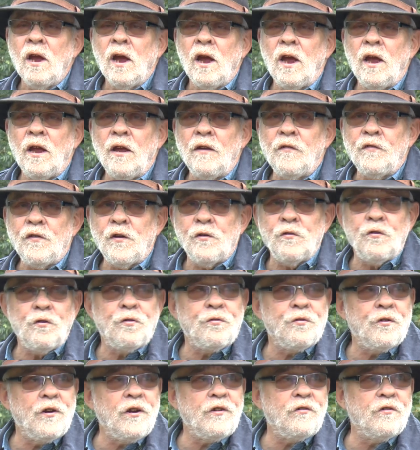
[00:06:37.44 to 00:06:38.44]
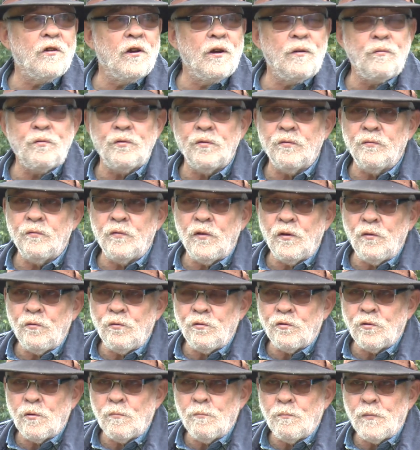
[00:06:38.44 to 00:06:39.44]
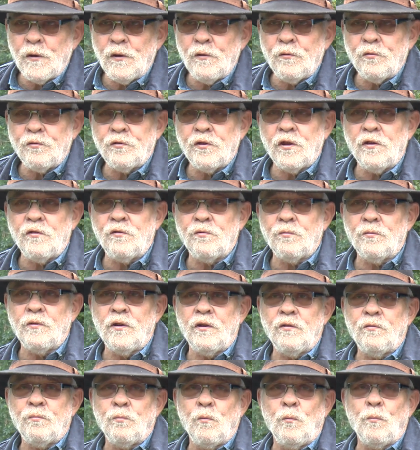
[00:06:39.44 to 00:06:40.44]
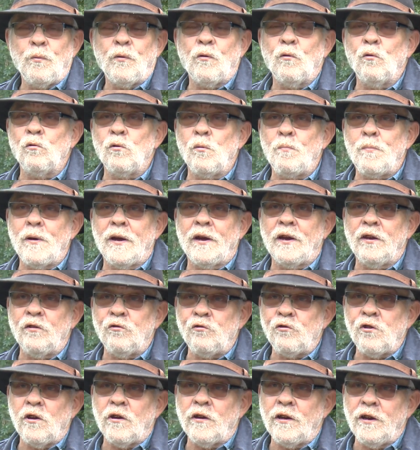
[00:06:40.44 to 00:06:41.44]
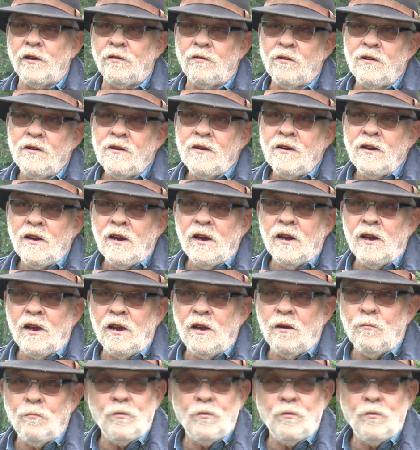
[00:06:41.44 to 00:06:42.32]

Uh, there are three types of loos on boats. There's, there's what we call the bucket and chucket, uh,